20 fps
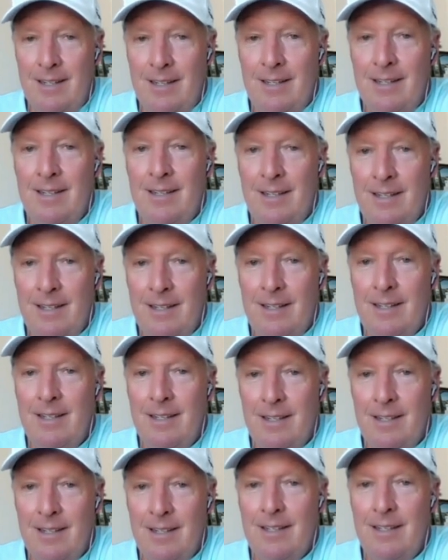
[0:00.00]

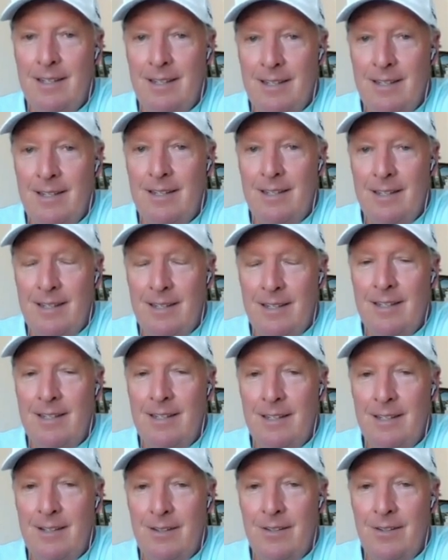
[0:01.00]

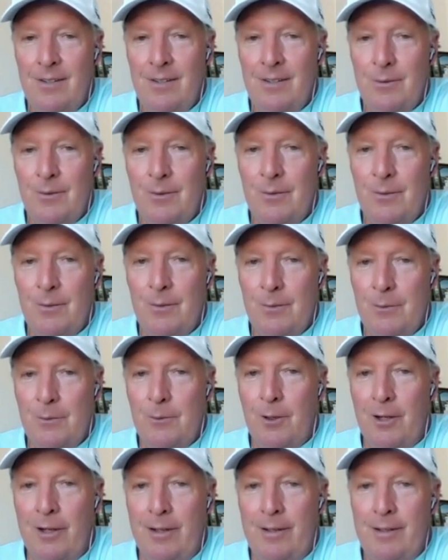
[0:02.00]

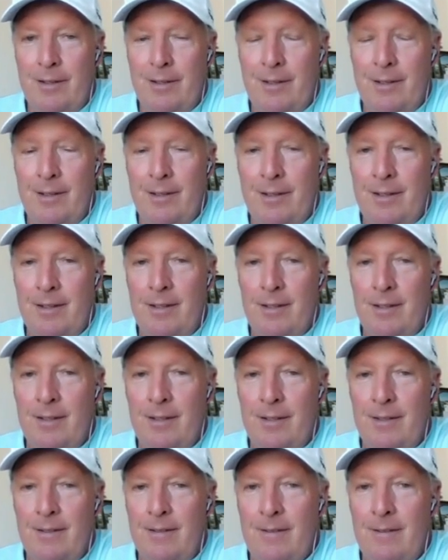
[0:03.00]

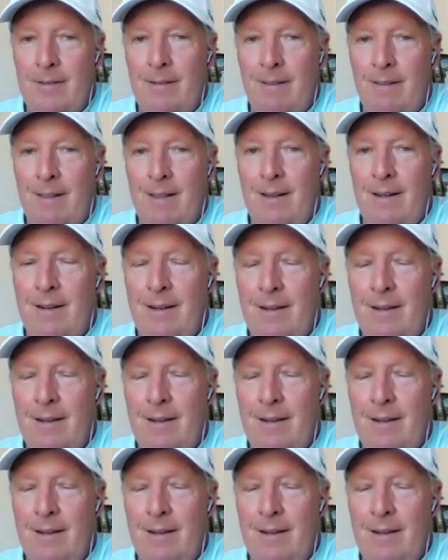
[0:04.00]
No words are spoken by the person on screen.